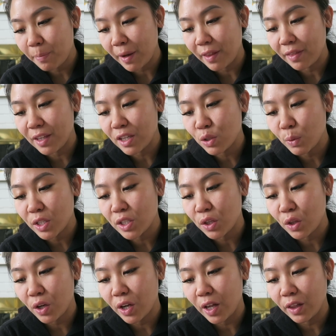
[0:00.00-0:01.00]
but these ones
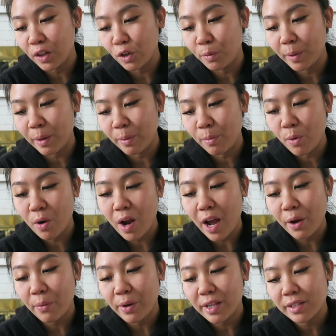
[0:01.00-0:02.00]
look a little bit more
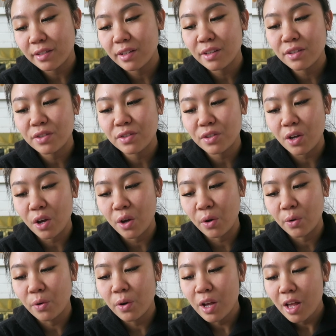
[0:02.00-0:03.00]
high-waisted,
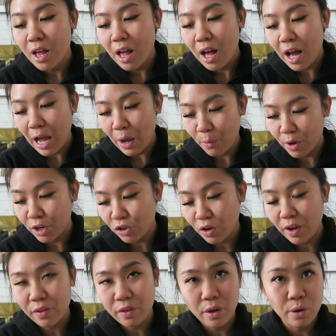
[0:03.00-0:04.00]
so I want to
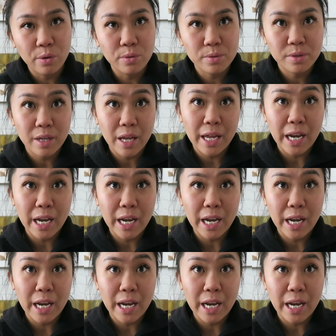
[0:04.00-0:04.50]
try those.